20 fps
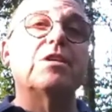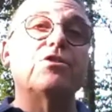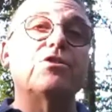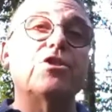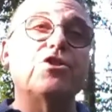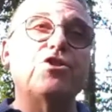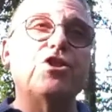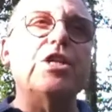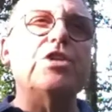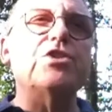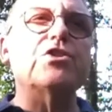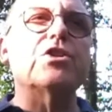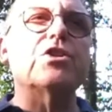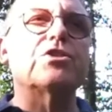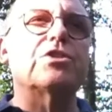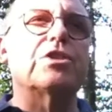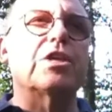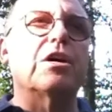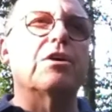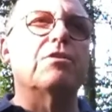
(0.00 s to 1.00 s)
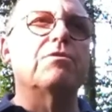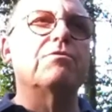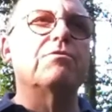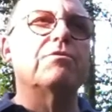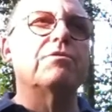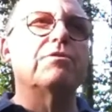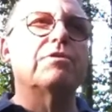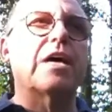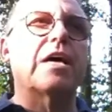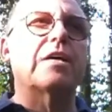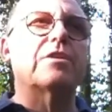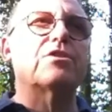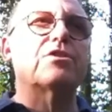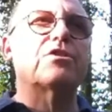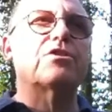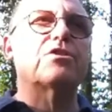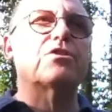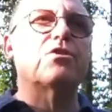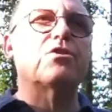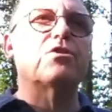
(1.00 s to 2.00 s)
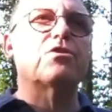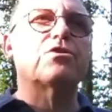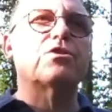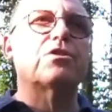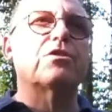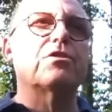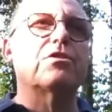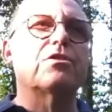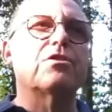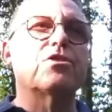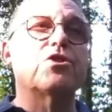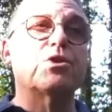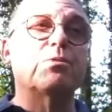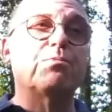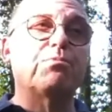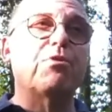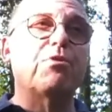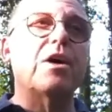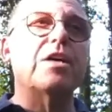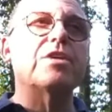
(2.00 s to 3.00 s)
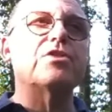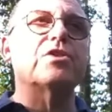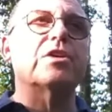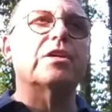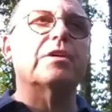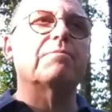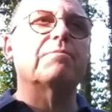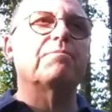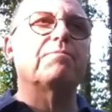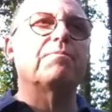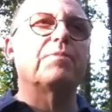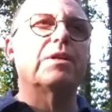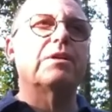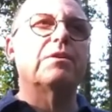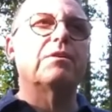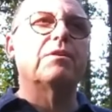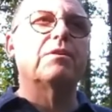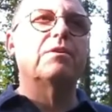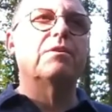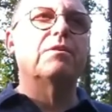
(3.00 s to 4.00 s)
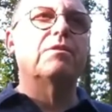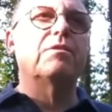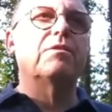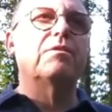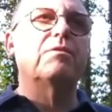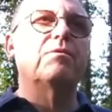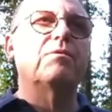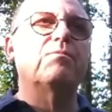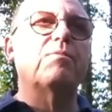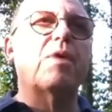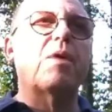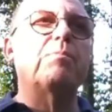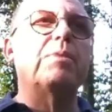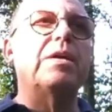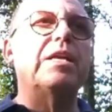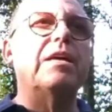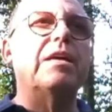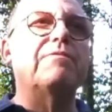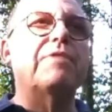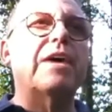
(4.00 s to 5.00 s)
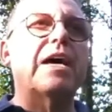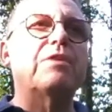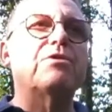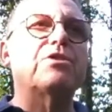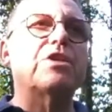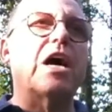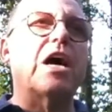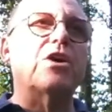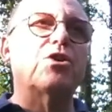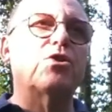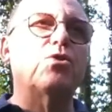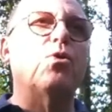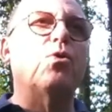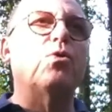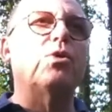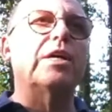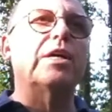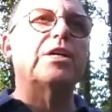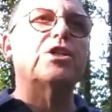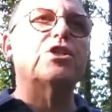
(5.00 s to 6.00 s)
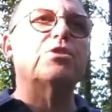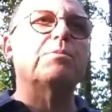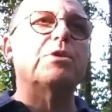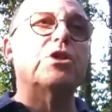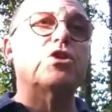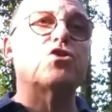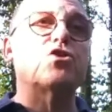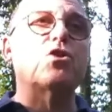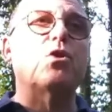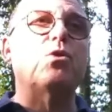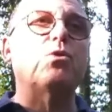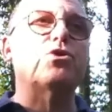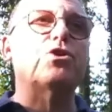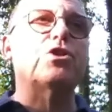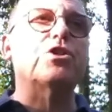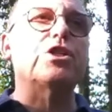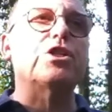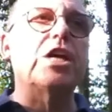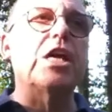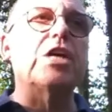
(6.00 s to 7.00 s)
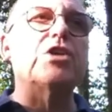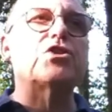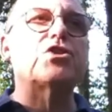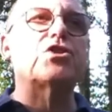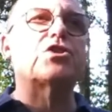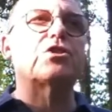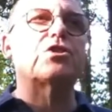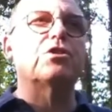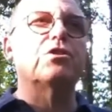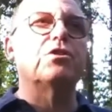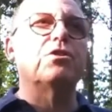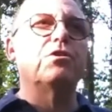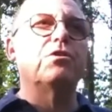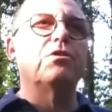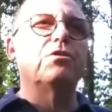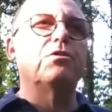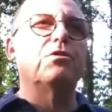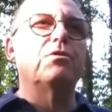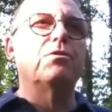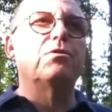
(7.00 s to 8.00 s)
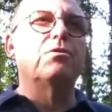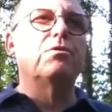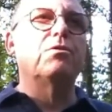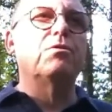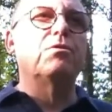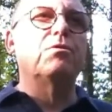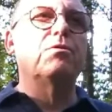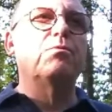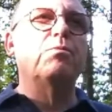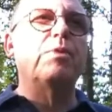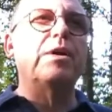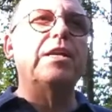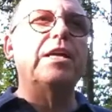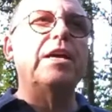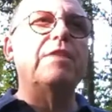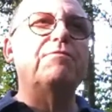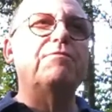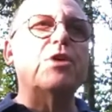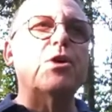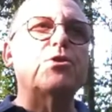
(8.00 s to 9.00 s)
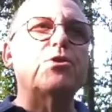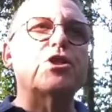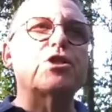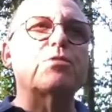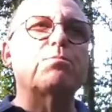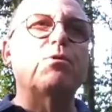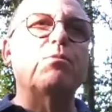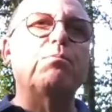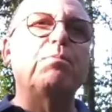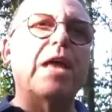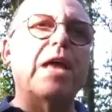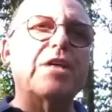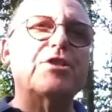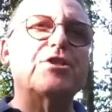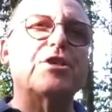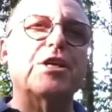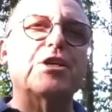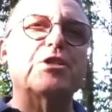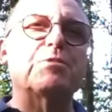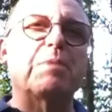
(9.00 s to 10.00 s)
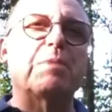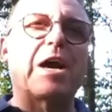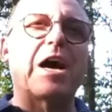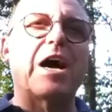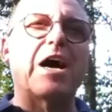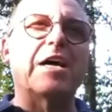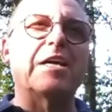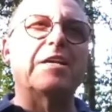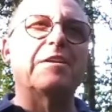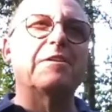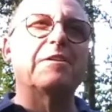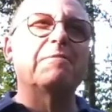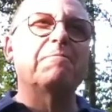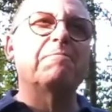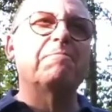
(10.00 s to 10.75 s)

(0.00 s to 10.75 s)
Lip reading: To Jesus, though, that's not surprising. When we live out our calling to be salt and yeast, we leave noticeable blessings behind.